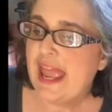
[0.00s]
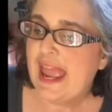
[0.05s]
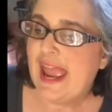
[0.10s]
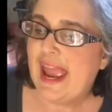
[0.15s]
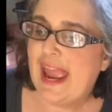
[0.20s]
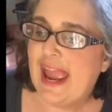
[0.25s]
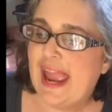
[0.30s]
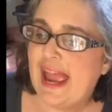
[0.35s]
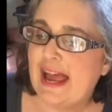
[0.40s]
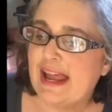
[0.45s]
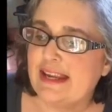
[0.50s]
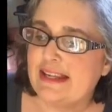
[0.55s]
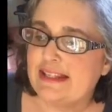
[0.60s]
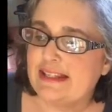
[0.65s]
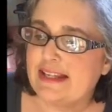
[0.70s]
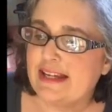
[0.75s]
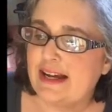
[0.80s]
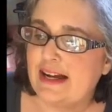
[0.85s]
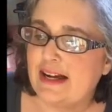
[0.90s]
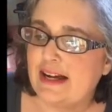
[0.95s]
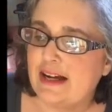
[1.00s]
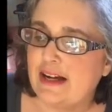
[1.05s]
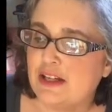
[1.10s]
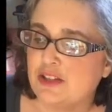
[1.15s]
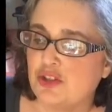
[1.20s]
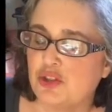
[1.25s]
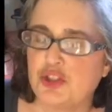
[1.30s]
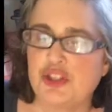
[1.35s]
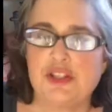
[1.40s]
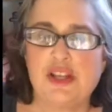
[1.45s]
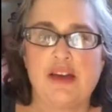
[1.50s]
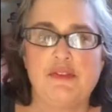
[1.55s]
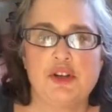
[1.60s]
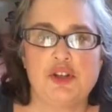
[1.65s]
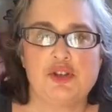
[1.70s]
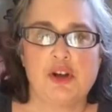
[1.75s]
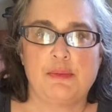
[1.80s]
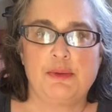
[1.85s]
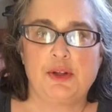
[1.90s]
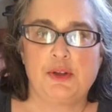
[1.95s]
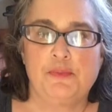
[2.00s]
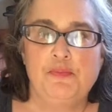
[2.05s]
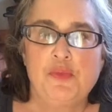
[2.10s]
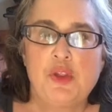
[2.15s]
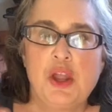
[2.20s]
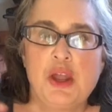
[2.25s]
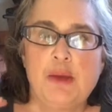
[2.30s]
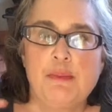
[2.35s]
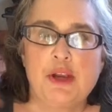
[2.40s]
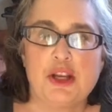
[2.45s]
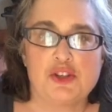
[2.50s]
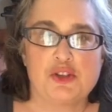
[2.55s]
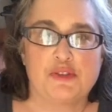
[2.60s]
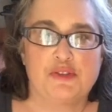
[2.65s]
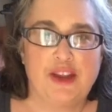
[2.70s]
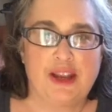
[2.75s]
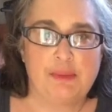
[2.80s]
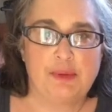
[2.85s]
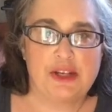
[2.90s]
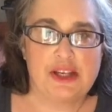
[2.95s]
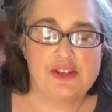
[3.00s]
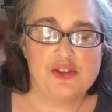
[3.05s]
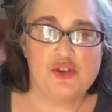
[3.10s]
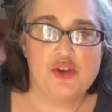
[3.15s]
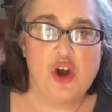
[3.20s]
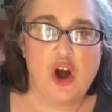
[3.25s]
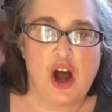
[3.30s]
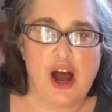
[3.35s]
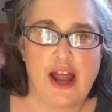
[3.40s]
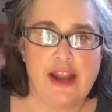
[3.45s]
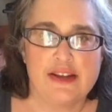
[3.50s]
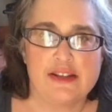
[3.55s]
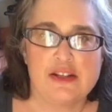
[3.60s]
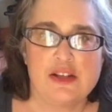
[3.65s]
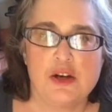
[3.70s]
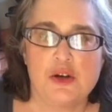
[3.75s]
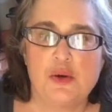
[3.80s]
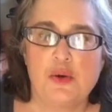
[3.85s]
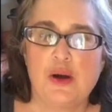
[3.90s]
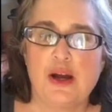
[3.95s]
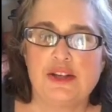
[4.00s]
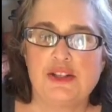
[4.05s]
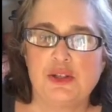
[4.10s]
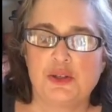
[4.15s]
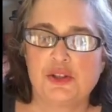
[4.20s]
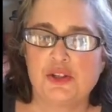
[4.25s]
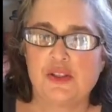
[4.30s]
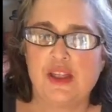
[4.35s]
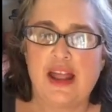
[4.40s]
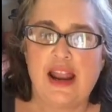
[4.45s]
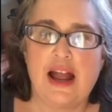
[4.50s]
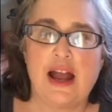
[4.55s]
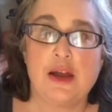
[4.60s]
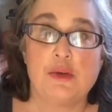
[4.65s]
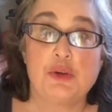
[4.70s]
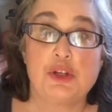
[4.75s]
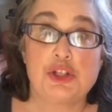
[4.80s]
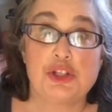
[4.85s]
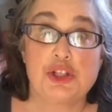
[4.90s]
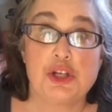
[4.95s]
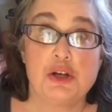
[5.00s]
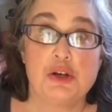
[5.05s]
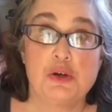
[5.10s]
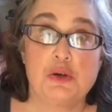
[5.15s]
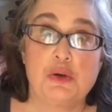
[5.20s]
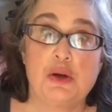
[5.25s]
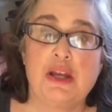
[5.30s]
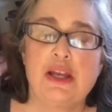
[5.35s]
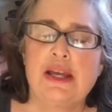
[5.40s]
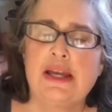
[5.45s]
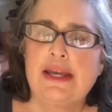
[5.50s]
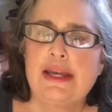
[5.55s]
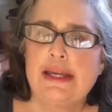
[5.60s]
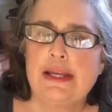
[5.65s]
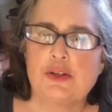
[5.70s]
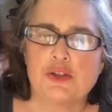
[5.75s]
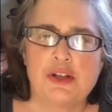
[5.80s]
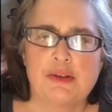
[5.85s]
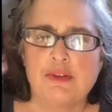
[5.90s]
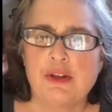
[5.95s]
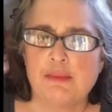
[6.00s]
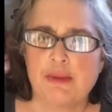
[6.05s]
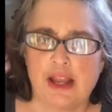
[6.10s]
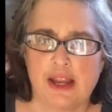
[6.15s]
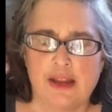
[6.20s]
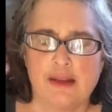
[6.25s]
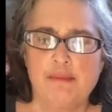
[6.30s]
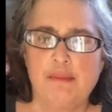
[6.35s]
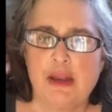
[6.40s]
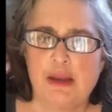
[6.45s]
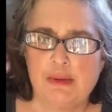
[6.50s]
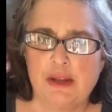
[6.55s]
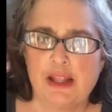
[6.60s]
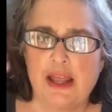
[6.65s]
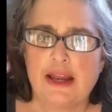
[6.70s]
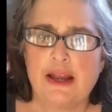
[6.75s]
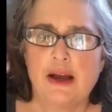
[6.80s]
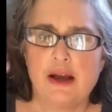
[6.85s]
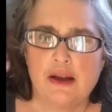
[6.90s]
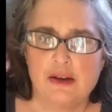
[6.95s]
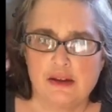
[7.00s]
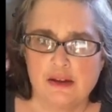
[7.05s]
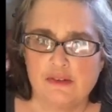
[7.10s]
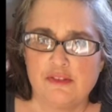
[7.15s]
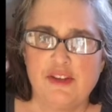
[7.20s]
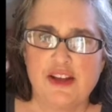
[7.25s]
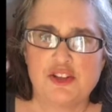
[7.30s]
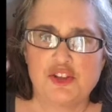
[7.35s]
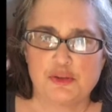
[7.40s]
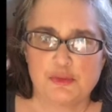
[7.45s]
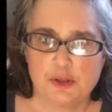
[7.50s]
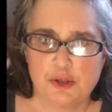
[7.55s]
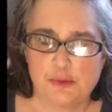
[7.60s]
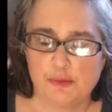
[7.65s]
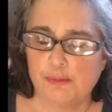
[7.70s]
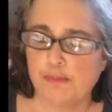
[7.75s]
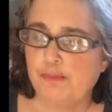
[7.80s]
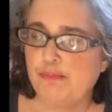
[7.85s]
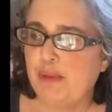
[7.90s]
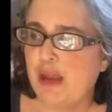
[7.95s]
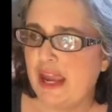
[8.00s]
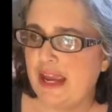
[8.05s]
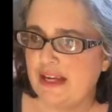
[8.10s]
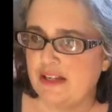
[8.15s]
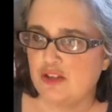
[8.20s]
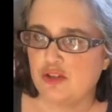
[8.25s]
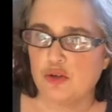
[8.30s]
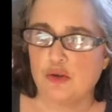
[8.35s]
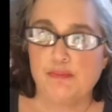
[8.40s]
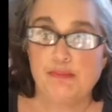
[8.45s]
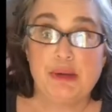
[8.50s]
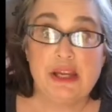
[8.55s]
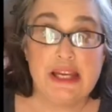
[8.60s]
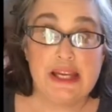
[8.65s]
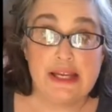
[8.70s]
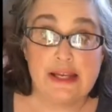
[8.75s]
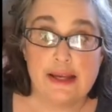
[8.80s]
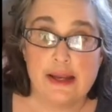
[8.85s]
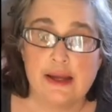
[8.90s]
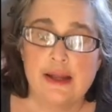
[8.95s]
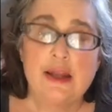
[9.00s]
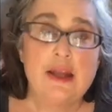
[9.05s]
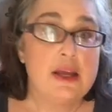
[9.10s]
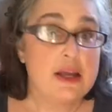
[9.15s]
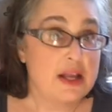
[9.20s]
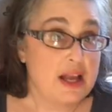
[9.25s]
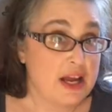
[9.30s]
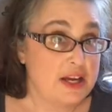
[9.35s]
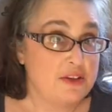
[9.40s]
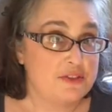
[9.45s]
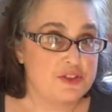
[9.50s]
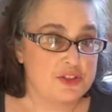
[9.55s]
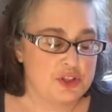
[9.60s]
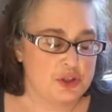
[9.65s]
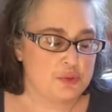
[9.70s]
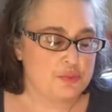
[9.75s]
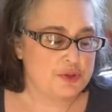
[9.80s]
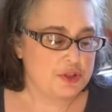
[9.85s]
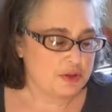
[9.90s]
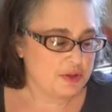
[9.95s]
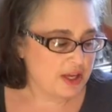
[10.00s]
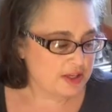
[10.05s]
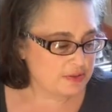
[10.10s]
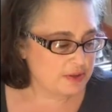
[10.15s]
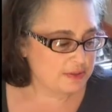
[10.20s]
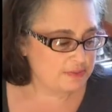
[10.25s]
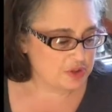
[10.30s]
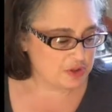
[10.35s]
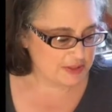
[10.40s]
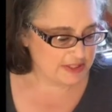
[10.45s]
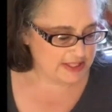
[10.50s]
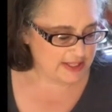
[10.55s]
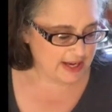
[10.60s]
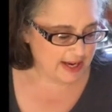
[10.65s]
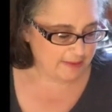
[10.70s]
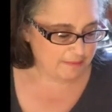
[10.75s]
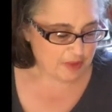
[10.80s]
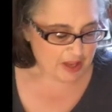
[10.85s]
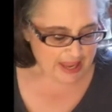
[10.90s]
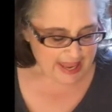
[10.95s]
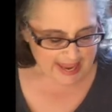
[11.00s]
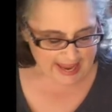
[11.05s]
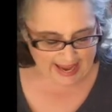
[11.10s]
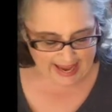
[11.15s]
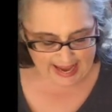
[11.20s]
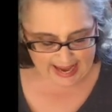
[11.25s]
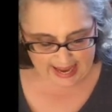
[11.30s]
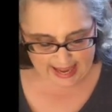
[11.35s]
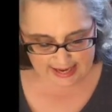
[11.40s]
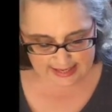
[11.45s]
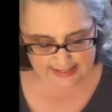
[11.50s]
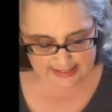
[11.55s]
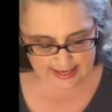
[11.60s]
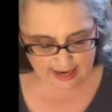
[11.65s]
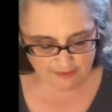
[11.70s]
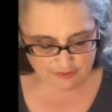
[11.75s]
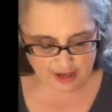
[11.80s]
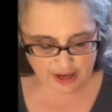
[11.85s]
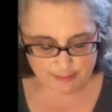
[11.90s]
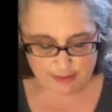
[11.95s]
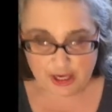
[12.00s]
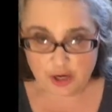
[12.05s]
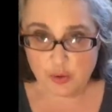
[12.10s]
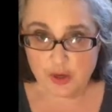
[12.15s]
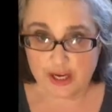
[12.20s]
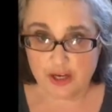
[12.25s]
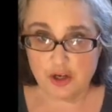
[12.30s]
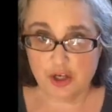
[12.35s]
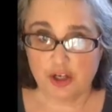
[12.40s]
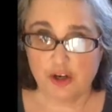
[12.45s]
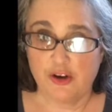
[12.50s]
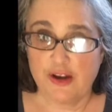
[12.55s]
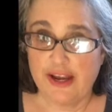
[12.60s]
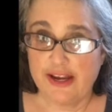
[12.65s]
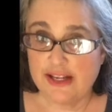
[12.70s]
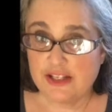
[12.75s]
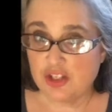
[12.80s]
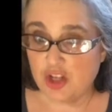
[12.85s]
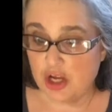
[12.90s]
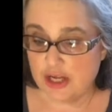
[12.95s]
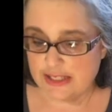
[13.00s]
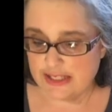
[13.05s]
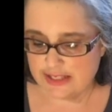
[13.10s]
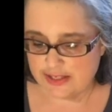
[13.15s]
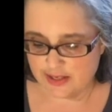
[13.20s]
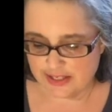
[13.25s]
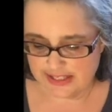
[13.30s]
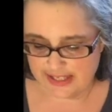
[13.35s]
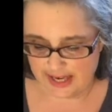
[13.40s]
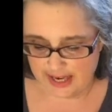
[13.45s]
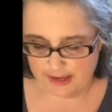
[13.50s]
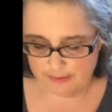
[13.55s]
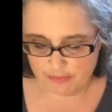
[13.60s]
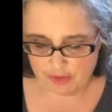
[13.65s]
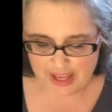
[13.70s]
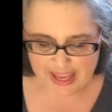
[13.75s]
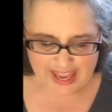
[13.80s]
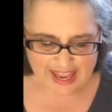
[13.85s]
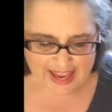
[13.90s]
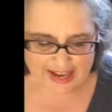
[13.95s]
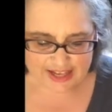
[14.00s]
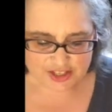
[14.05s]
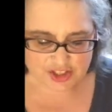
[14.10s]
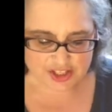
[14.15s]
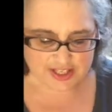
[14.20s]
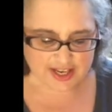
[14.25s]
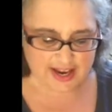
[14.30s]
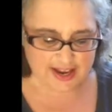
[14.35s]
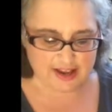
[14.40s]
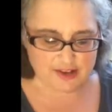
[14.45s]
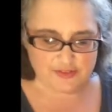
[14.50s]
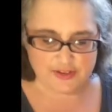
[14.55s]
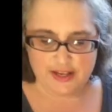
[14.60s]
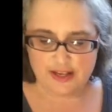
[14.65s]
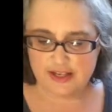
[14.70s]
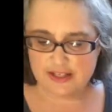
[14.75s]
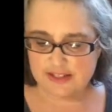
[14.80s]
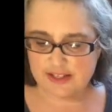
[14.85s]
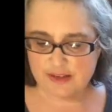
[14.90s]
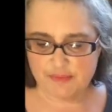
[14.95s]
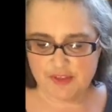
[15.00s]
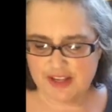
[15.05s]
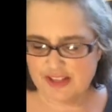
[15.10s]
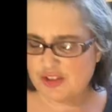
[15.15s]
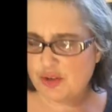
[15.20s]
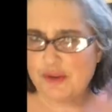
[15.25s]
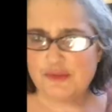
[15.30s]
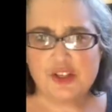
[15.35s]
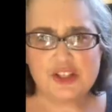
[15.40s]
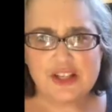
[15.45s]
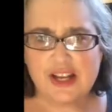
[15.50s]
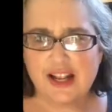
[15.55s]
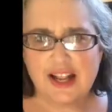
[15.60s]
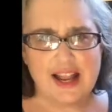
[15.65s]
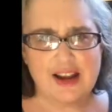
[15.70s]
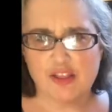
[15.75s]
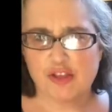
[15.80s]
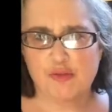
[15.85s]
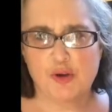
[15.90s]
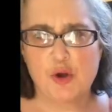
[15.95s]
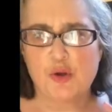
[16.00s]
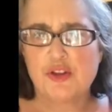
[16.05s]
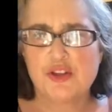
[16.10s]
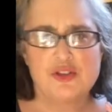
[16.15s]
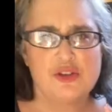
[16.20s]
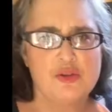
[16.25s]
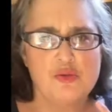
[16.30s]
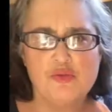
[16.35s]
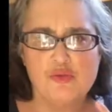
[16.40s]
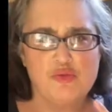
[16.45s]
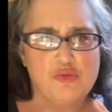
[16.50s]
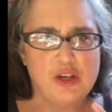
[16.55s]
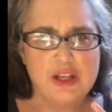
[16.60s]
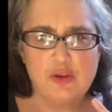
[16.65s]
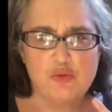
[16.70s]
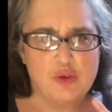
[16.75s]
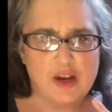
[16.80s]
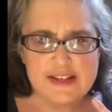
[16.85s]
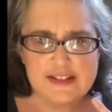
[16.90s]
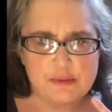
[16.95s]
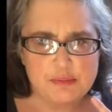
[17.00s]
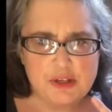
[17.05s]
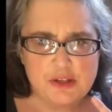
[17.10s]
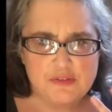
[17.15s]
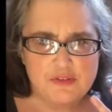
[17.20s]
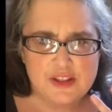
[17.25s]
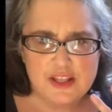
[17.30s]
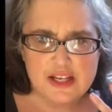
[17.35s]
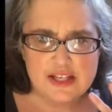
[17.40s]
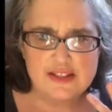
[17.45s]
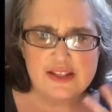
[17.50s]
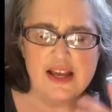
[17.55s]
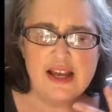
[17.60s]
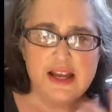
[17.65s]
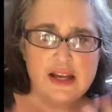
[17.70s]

And so she's having trouble because her family is not. So I told her that I would show, you know, something that maybe like a vegetable-based or bean kind of soup. So that's what I'm doing today. And I've got my quick cooker, and it's on saute. And I just have something. So I'm just going to kind of throw. There's no real recipe for this.